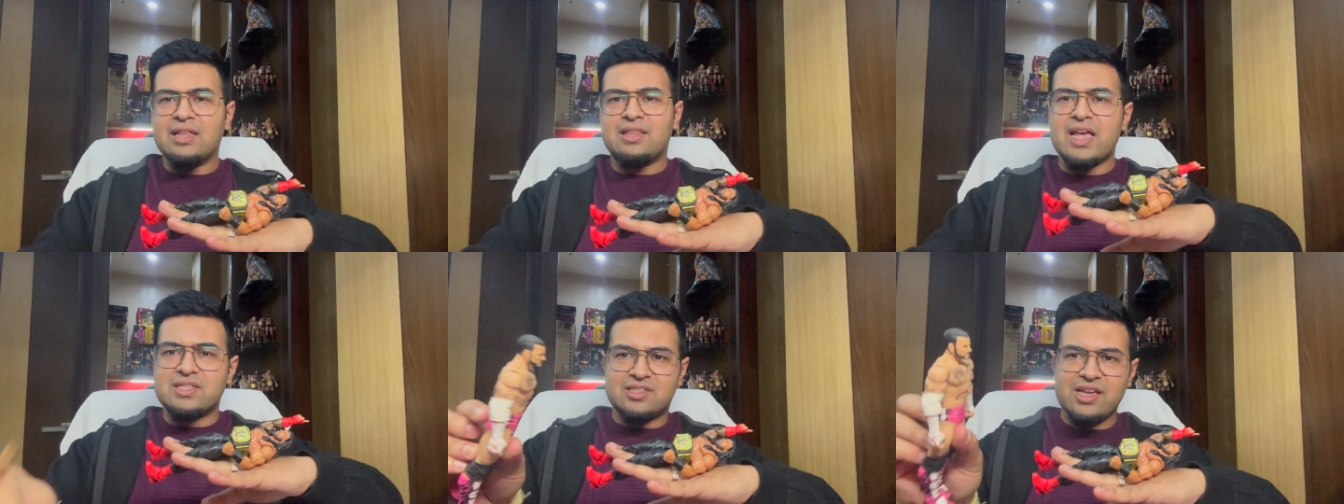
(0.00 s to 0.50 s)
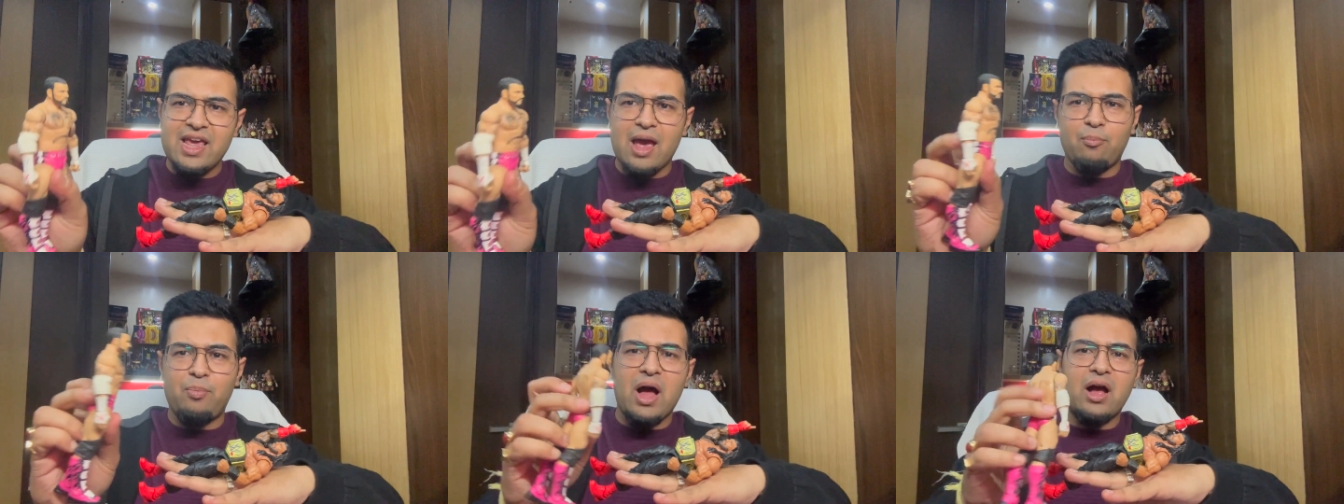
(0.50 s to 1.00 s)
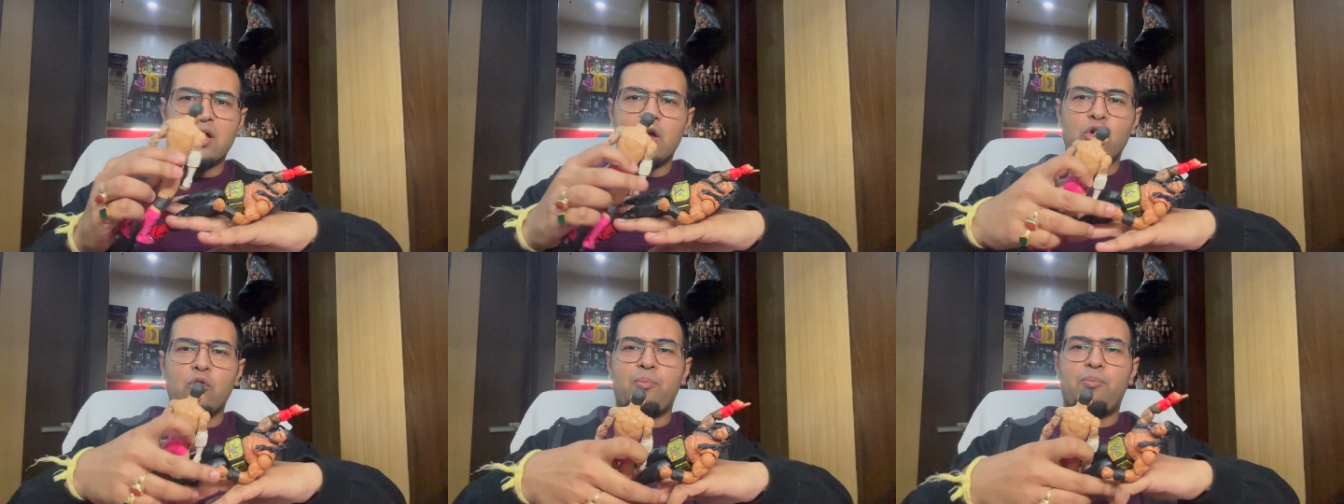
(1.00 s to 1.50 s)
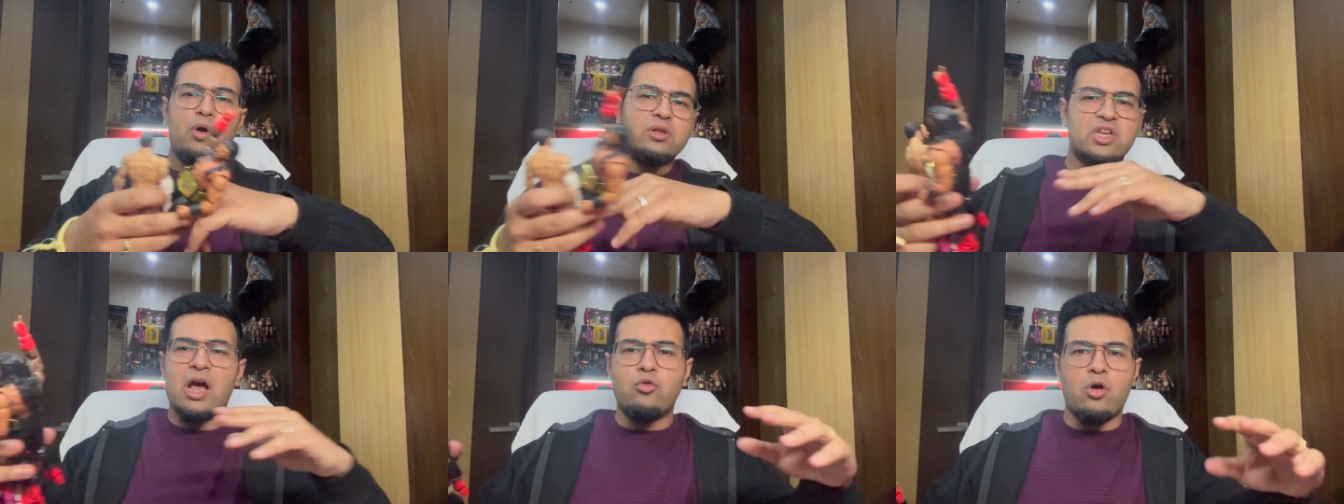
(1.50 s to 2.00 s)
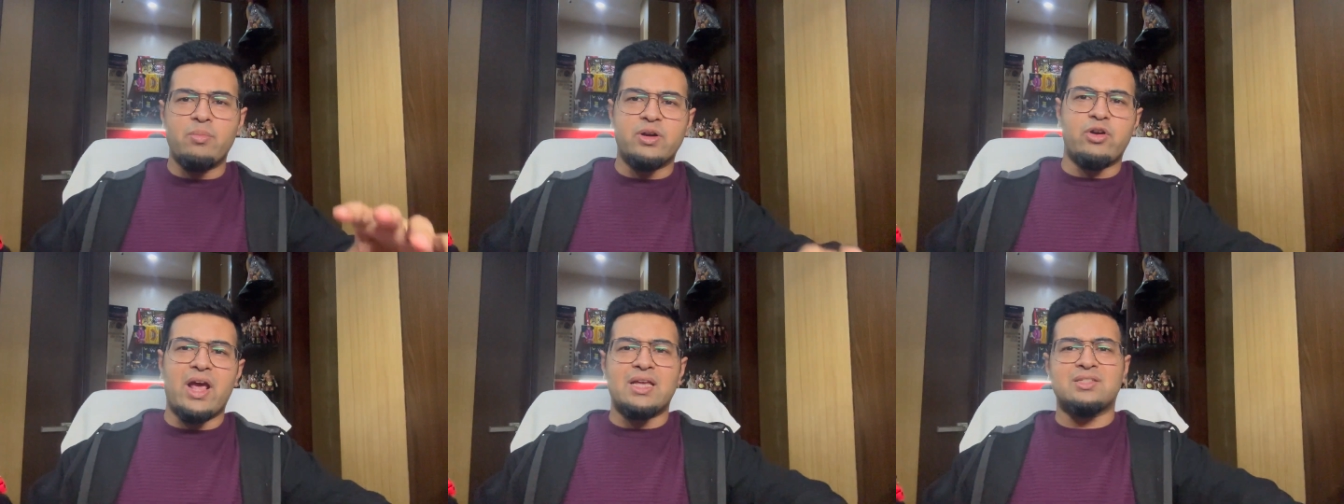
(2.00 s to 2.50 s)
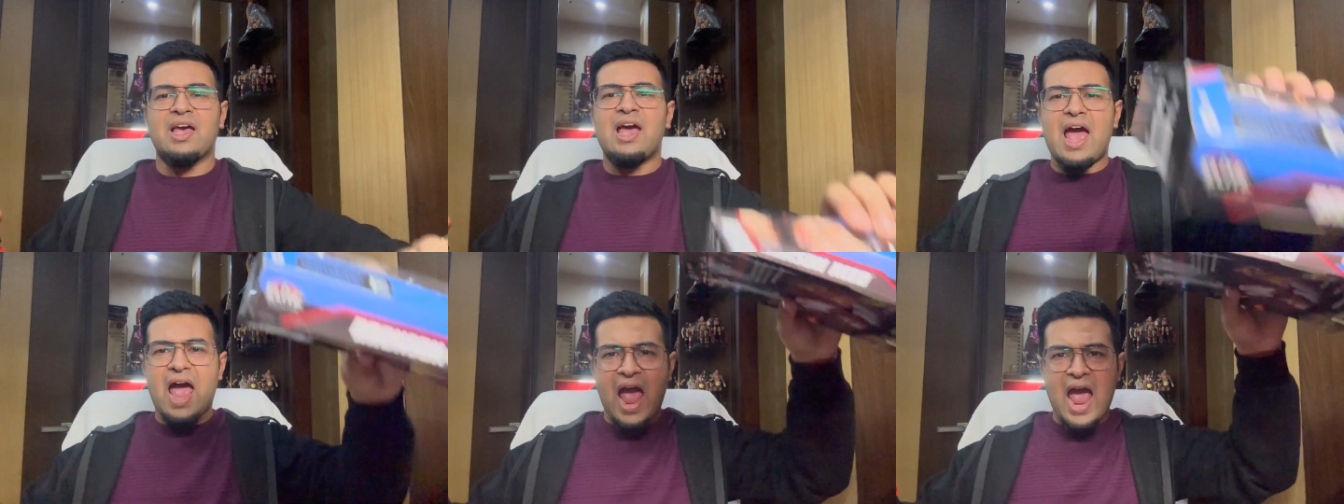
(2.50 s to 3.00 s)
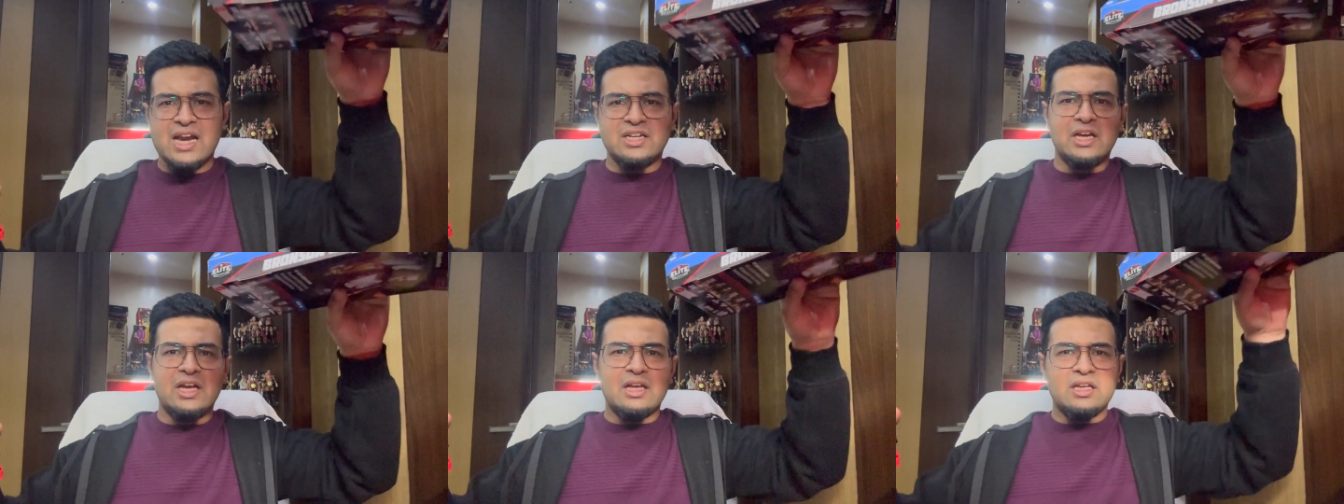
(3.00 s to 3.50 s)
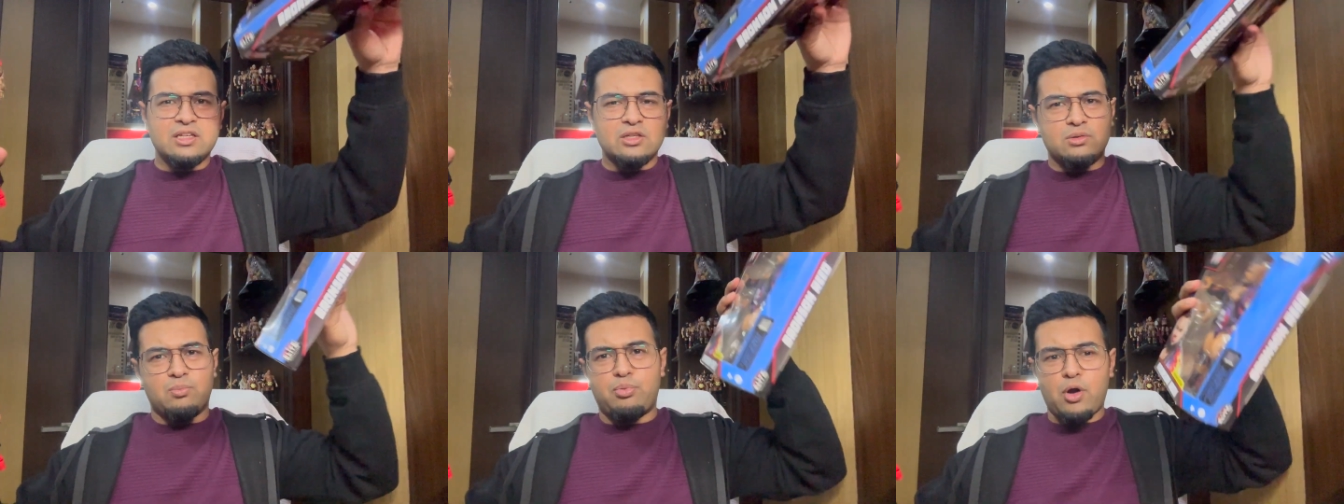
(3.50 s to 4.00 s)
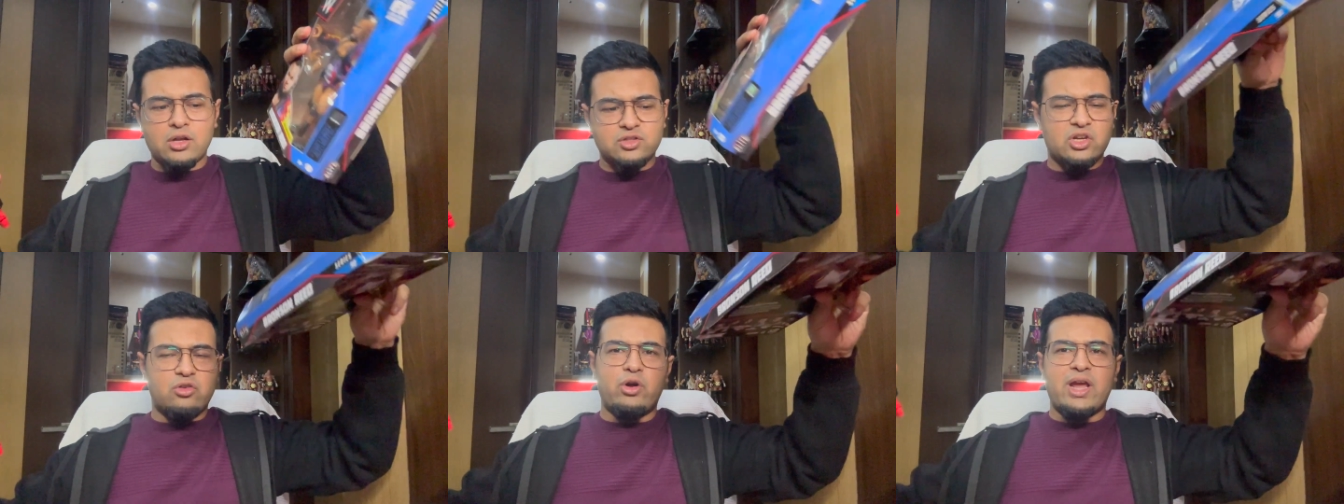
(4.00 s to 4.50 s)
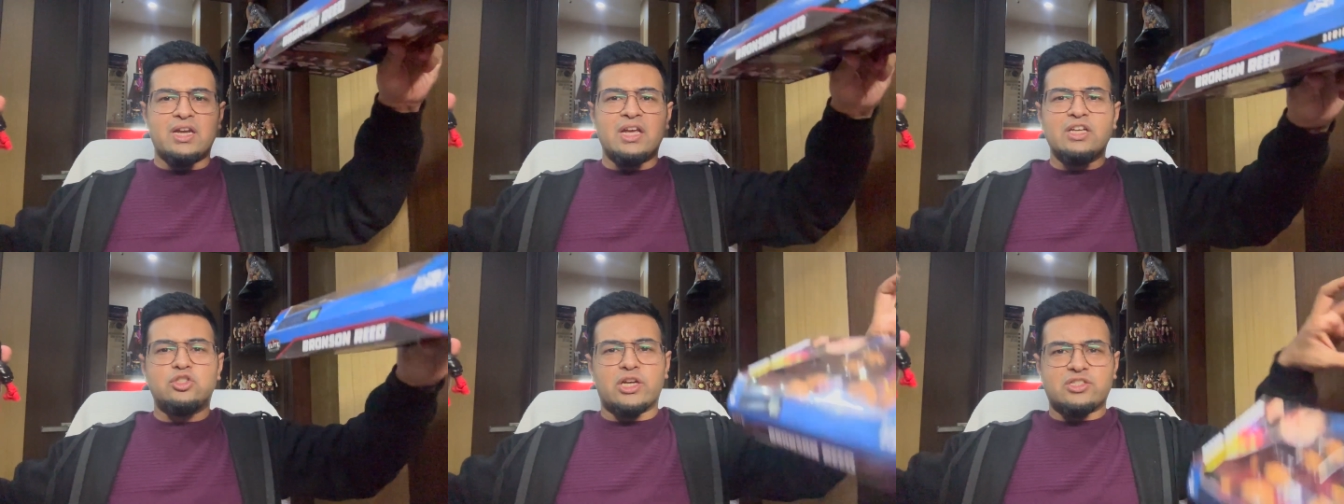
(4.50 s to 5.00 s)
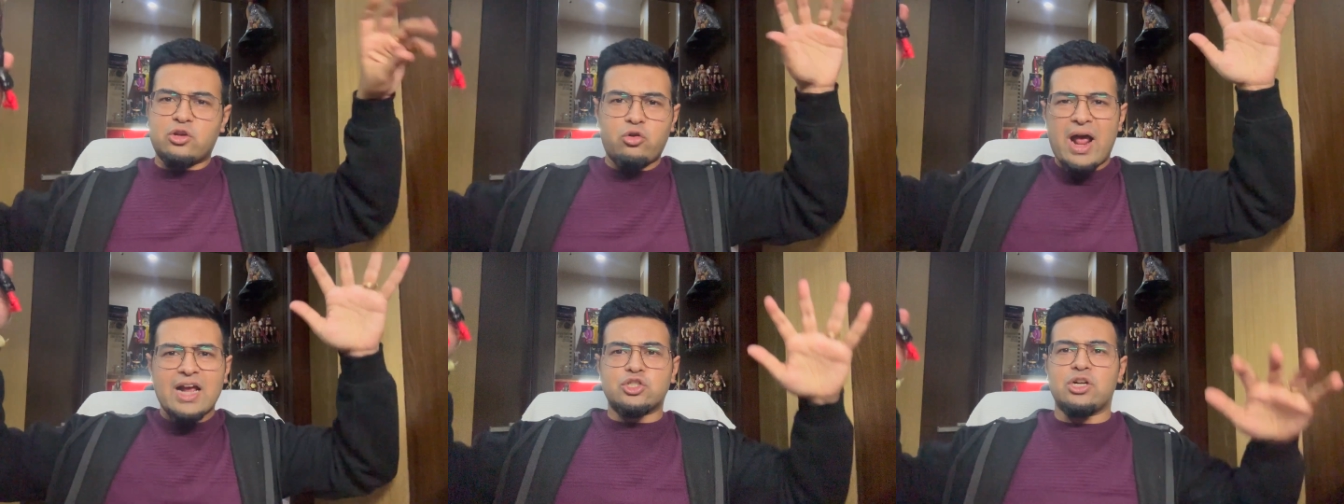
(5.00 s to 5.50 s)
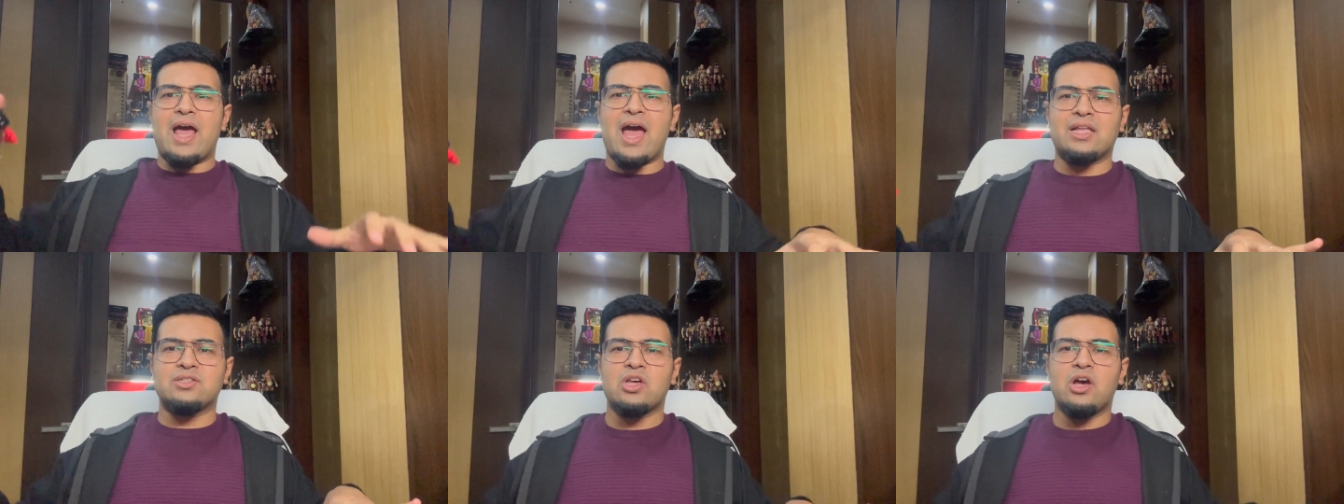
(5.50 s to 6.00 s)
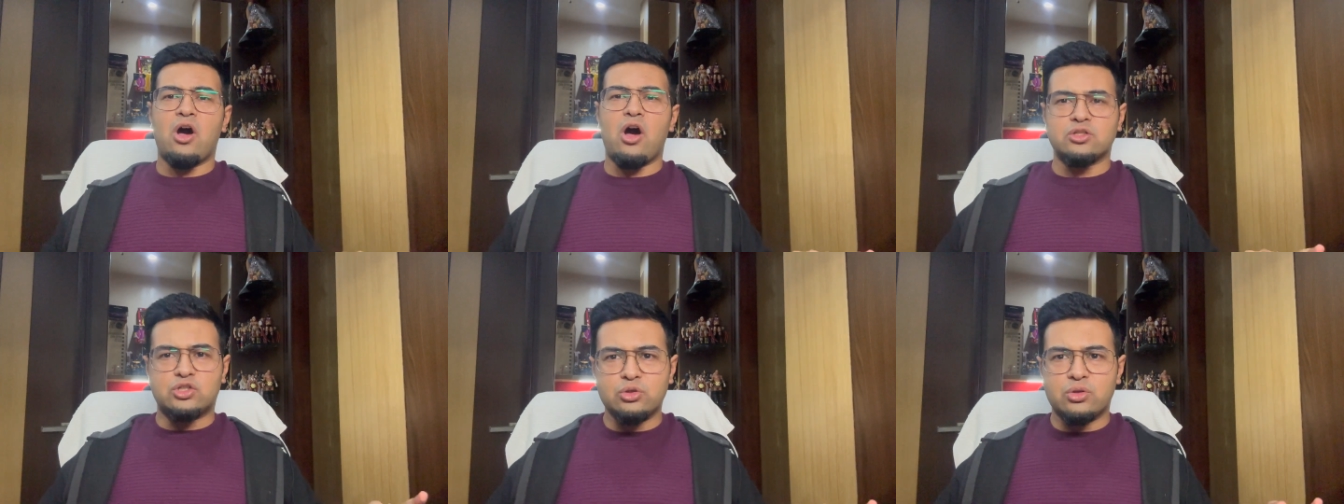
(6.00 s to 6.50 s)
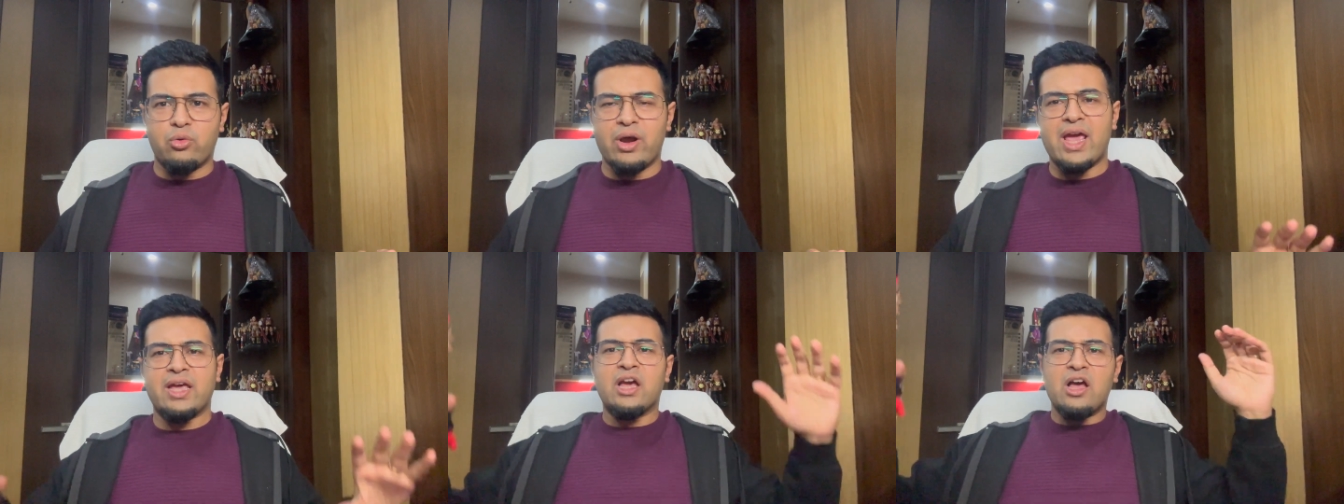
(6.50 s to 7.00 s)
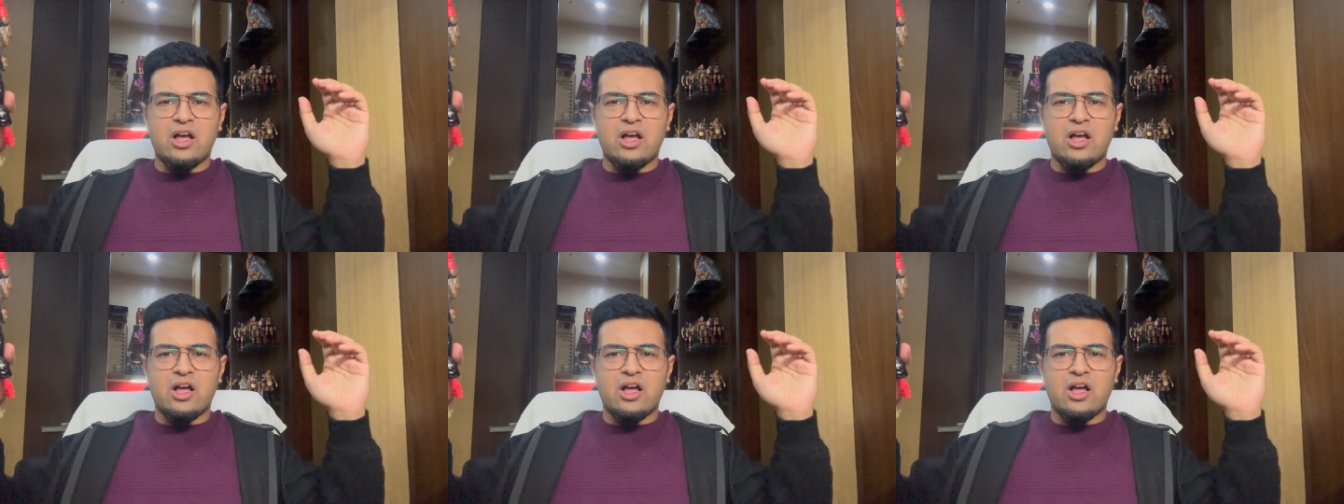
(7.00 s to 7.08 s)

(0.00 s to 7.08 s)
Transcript: there's CM Punk who pulls out Roman Reigns, and Bronson Reed just crash lands onto the ring.